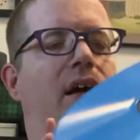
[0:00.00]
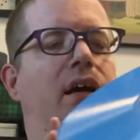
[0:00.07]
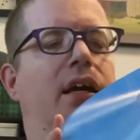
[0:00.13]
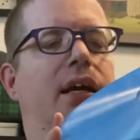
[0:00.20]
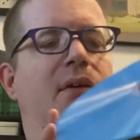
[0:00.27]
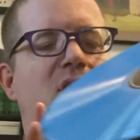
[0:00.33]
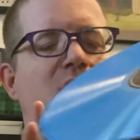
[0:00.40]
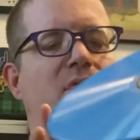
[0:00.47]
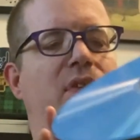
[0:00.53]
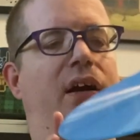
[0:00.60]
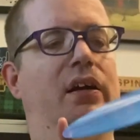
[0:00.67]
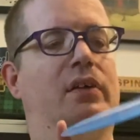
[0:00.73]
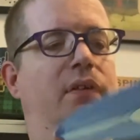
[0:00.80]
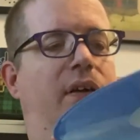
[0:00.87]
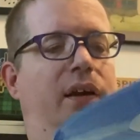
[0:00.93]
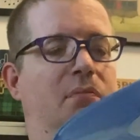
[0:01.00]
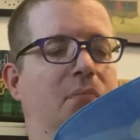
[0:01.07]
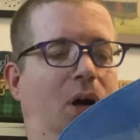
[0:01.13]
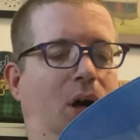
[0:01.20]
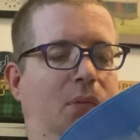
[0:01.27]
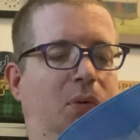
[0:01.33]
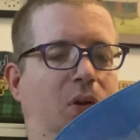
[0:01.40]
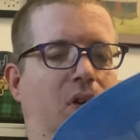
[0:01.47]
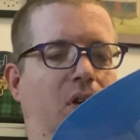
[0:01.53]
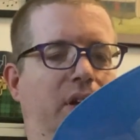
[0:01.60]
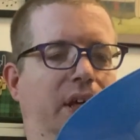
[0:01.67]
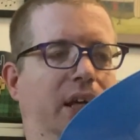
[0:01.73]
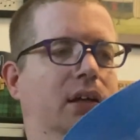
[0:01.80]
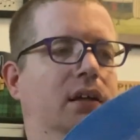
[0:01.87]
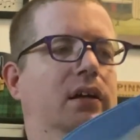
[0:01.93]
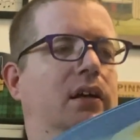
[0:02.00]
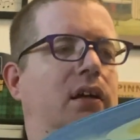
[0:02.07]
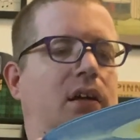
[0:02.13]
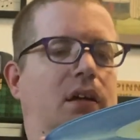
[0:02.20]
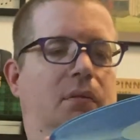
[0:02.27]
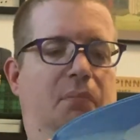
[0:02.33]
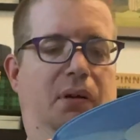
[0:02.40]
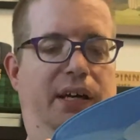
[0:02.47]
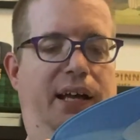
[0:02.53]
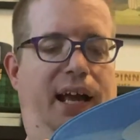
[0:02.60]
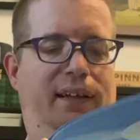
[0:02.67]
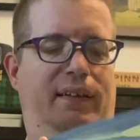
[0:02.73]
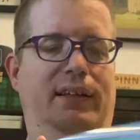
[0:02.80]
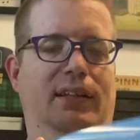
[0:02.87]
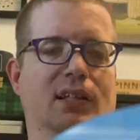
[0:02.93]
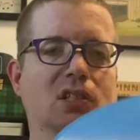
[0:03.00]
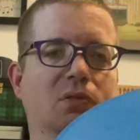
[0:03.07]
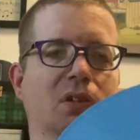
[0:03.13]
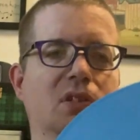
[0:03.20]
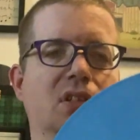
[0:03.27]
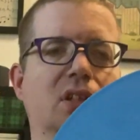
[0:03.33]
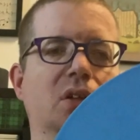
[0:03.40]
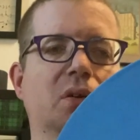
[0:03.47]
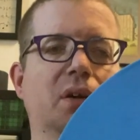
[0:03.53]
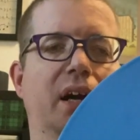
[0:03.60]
It was very, very marbled looking, but I like this one too.